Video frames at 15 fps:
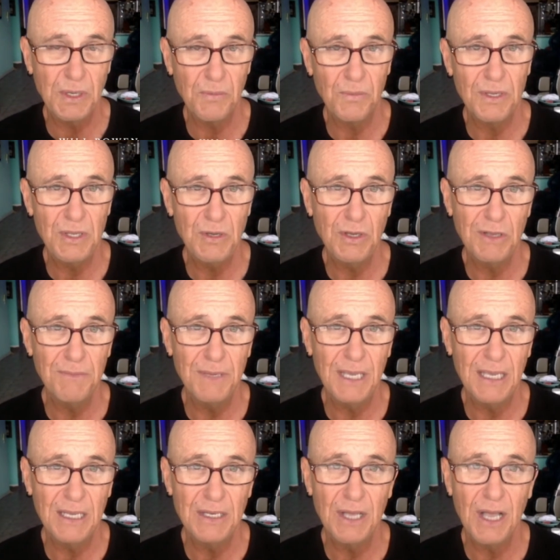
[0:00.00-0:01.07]
And when you can
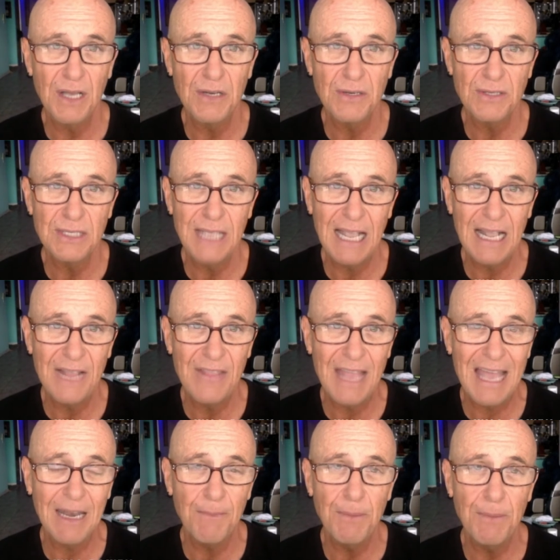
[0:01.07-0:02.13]
begin to understand
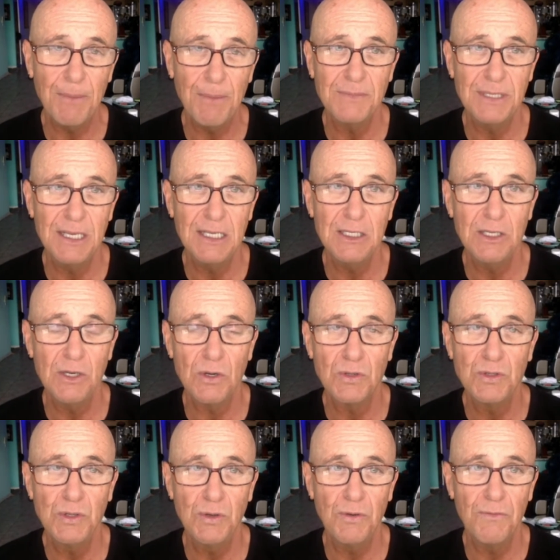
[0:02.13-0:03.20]
that, it becomes easier
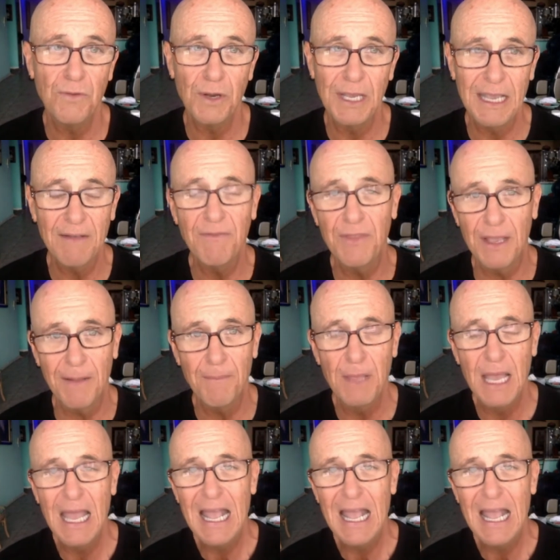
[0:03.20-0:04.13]
to forgive them